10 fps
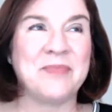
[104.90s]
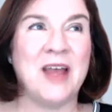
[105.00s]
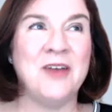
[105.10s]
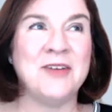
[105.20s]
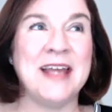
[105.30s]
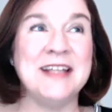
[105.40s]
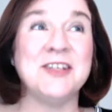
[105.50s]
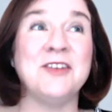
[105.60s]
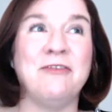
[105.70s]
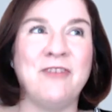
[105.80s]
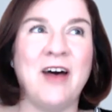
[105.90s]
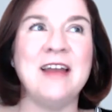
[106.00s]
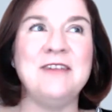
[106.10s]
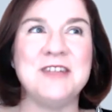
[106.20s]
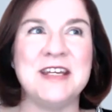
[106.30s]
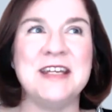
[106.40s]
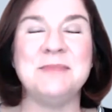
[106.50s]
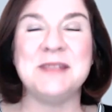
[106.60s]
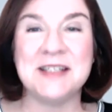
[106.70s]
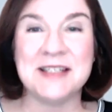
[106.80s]
Okay, so the 5
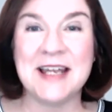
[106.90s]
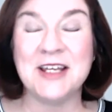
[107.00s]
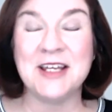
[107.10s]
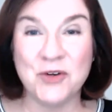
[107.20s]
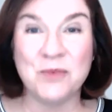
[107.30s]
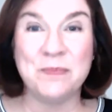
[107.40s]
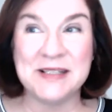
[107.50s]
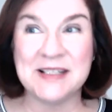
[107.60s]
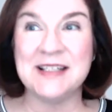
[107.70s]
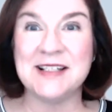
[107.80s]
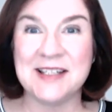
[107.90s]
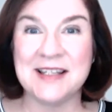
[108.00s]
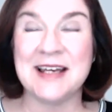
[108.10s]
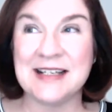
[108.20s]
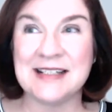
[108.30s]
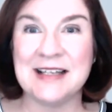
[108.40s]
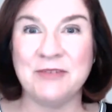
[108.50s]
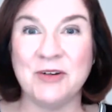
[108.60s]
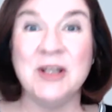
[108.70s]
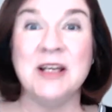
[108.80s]
tips to taking your business to the next
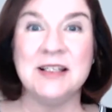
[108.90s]
level.